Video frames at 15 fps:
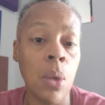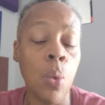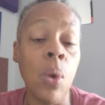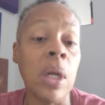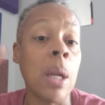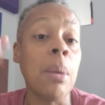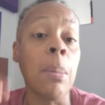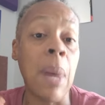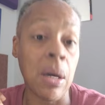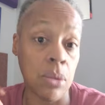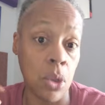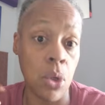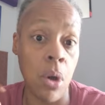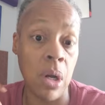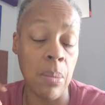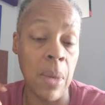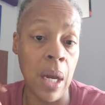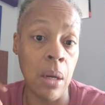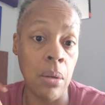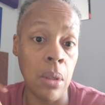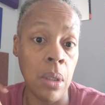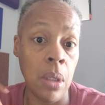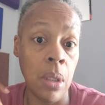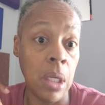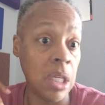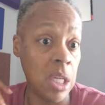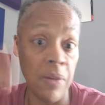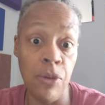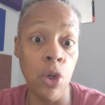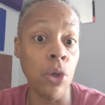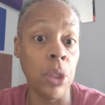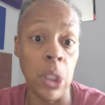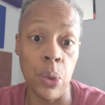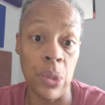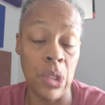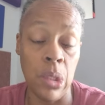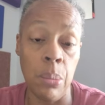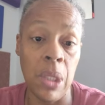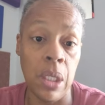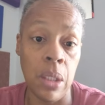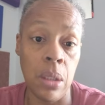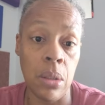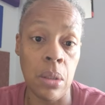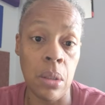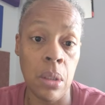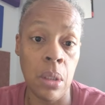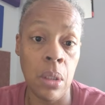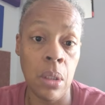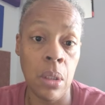what I'm about to talk about and give your theories and opinions.